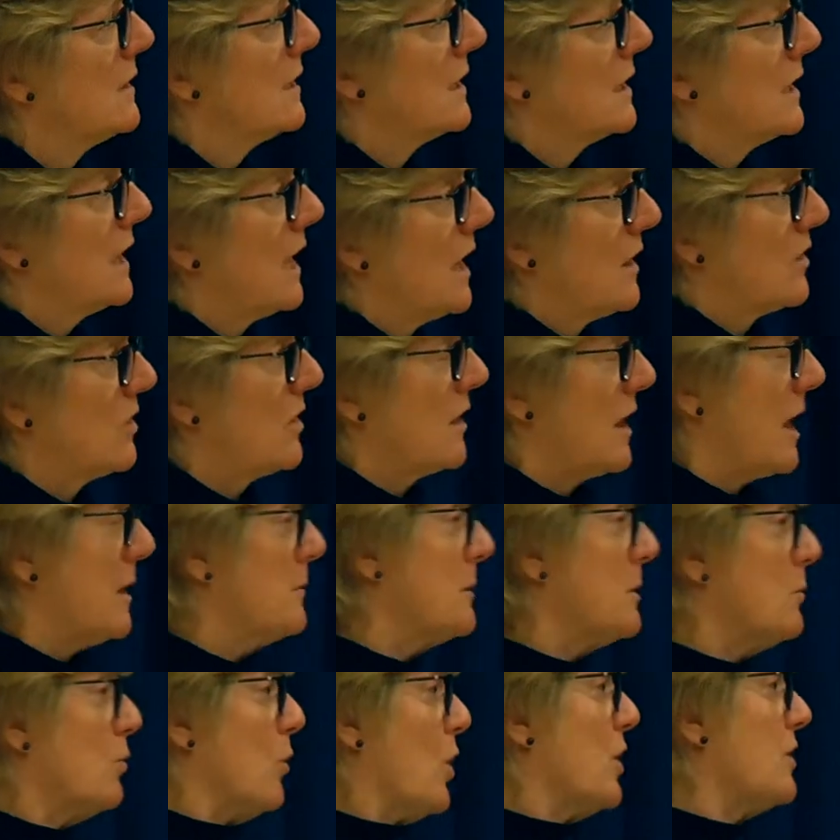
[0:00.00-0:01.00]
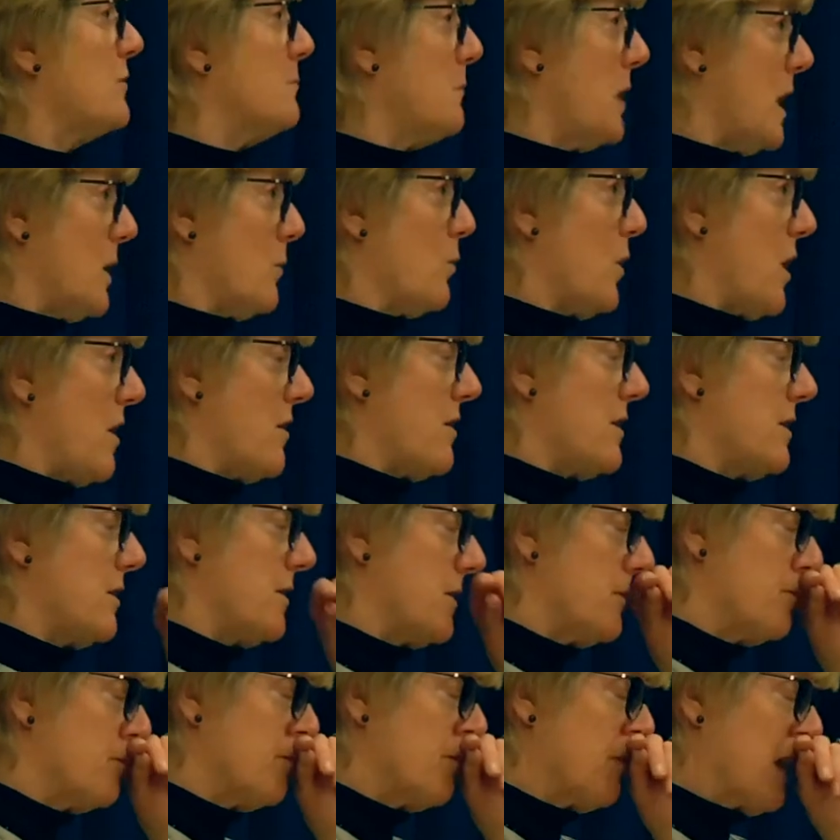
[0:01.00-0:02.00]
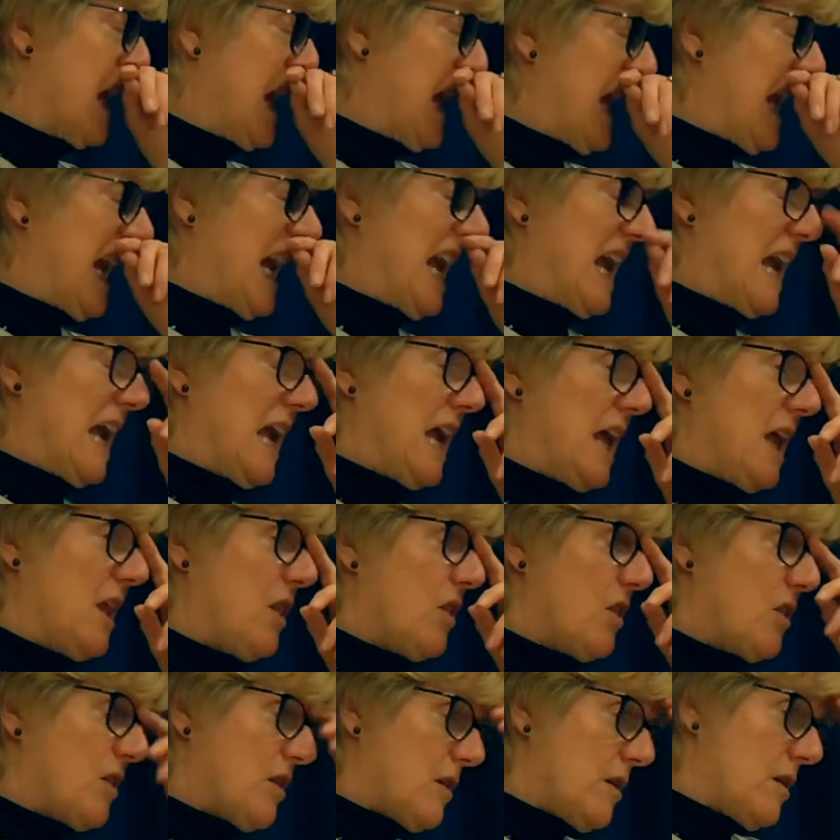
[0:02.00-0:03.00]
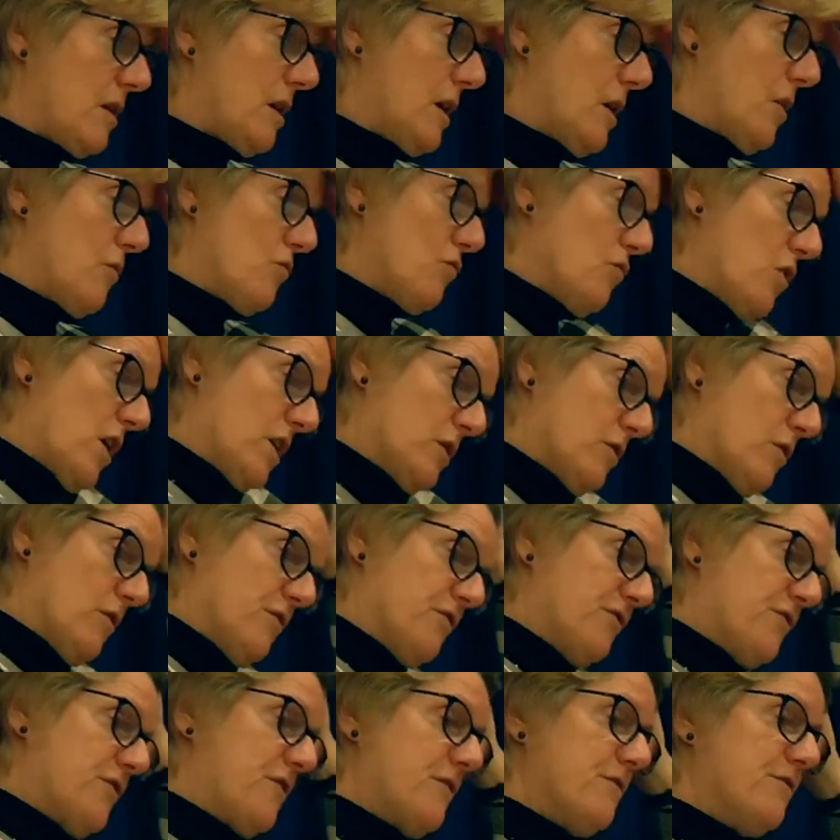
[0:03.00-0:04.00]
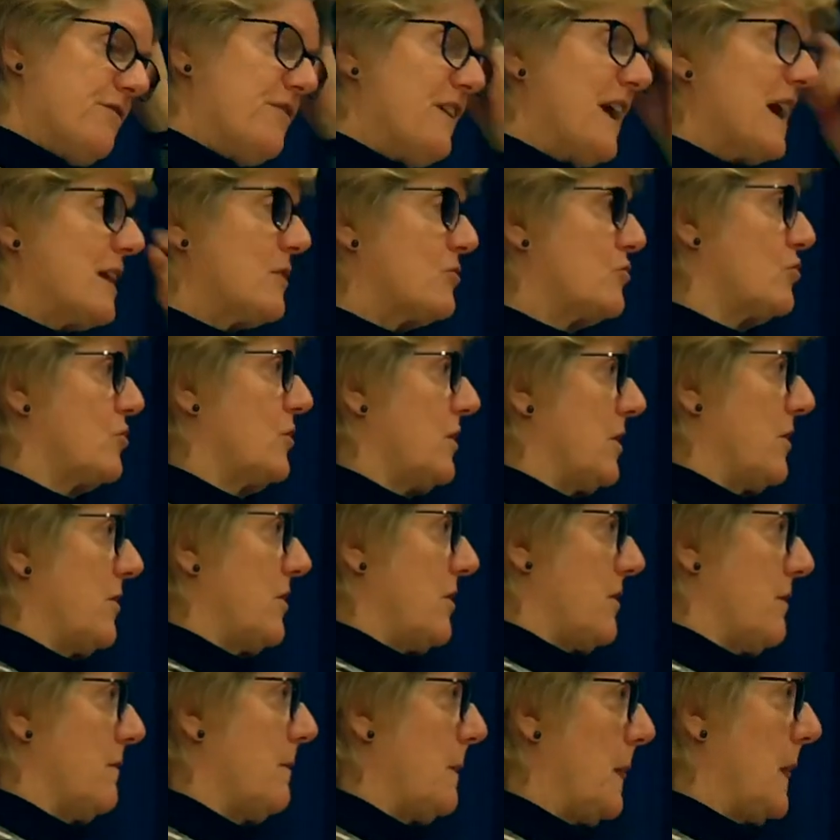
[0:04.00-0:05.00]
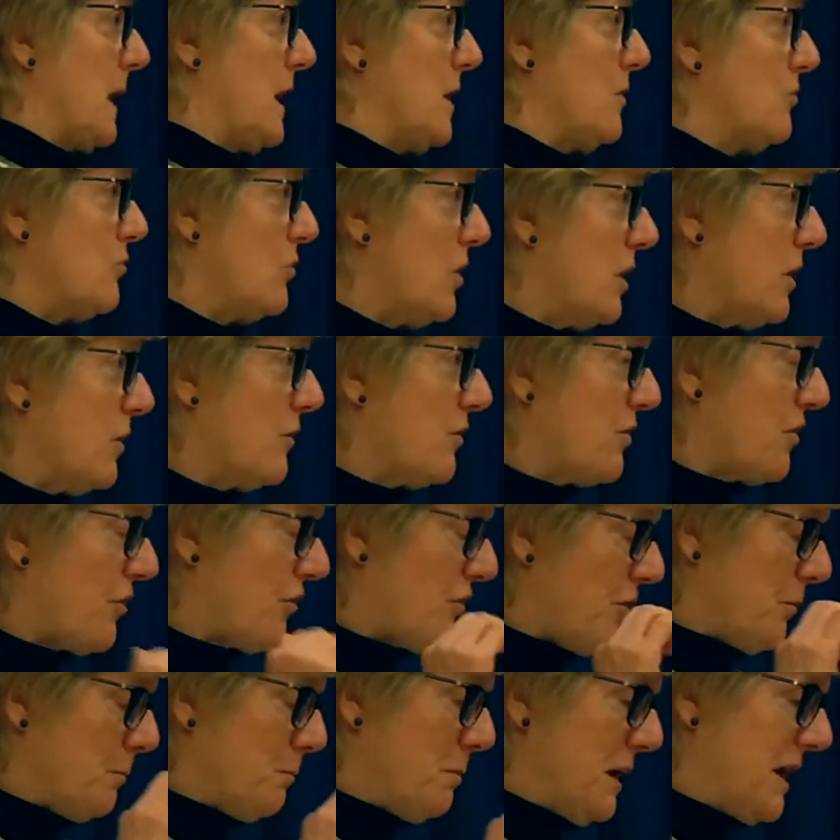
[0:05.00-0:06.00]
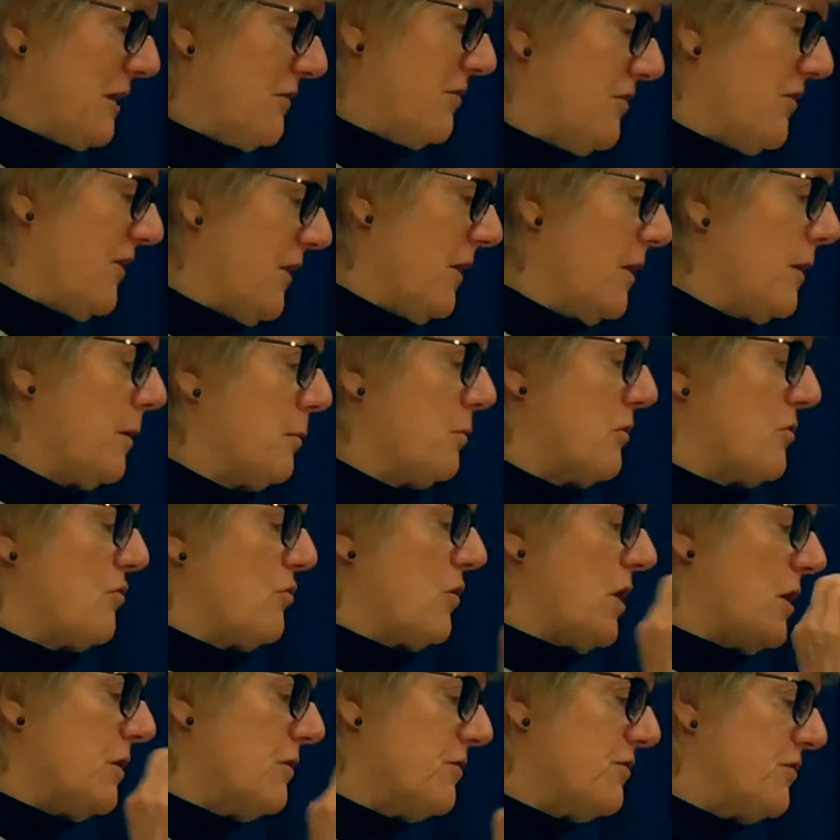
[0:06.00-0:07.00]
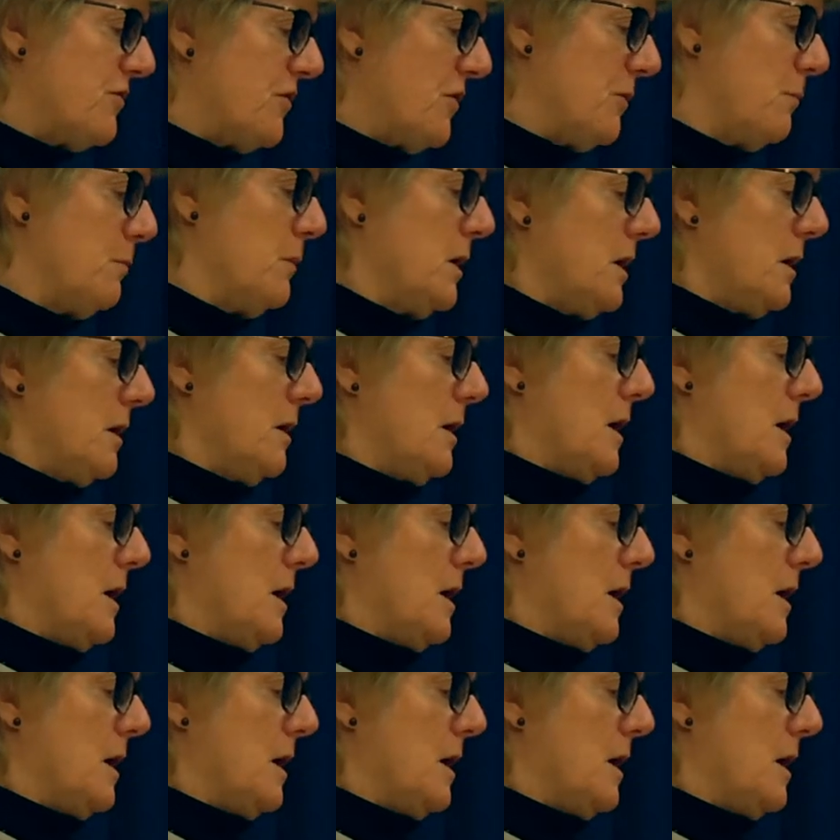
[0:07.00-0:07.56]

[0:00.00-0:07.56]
Yes, I mean, one of my worries is runoff from factories, runoffs from big farms, runoff from